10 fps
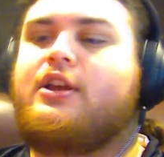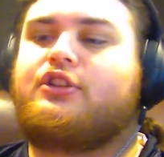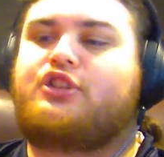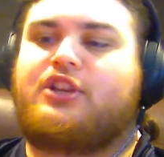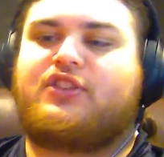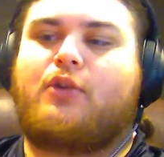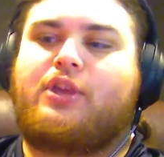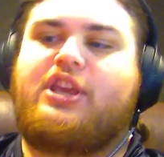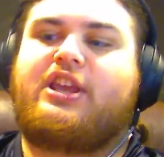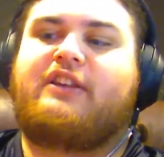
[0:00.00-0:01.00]
just so
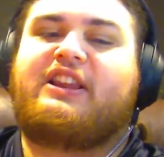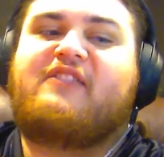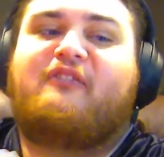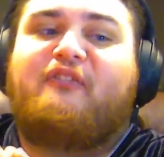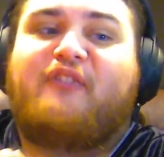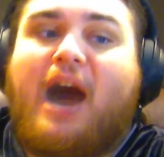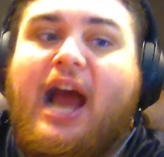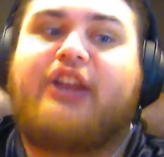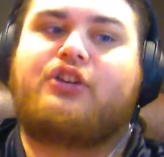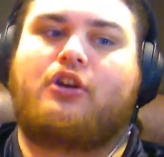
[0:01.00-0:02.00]
he can
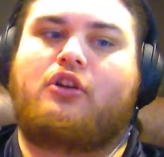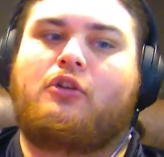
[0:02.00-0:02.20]
find her.